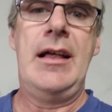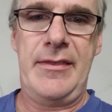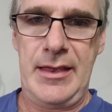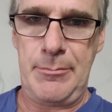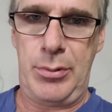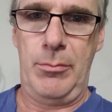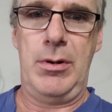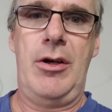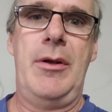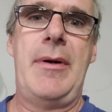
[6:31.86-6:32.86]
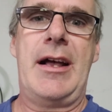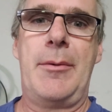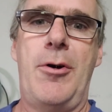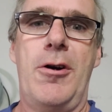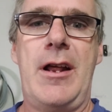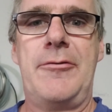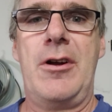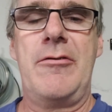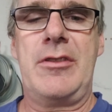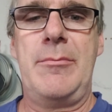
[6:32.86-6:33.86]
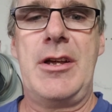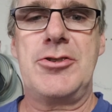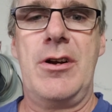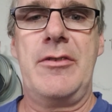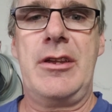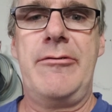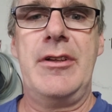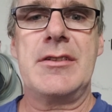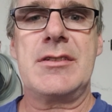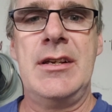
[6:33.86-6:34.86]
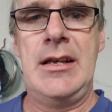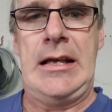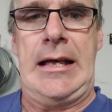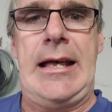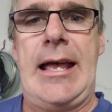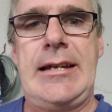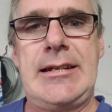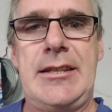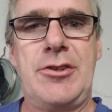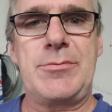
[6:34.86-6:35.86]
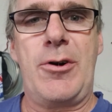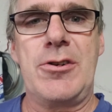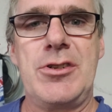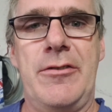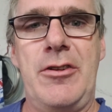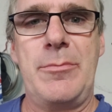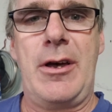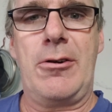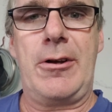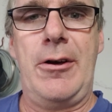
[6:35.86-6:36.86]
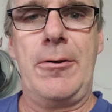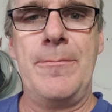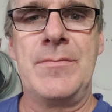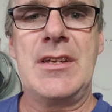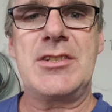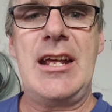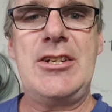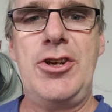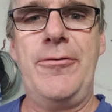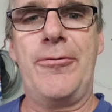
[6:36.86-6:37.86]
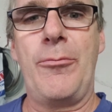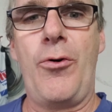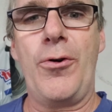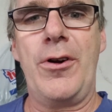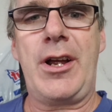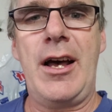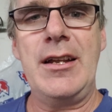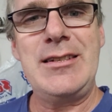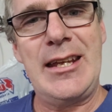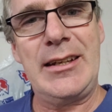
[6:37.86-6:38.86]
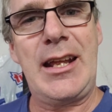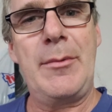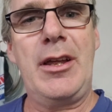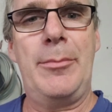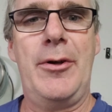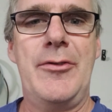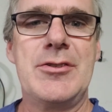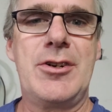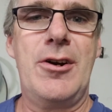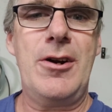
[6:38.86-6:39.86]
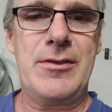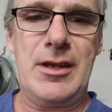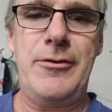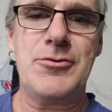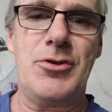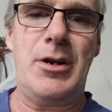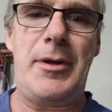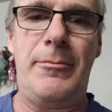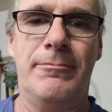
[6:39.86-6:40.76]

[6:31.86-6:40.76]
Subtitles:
then blow it back apart after everything, make sure everything fits, and take those parts off to the powder coater. Stay tuned for more content coming up on this car, and thank you for joining me.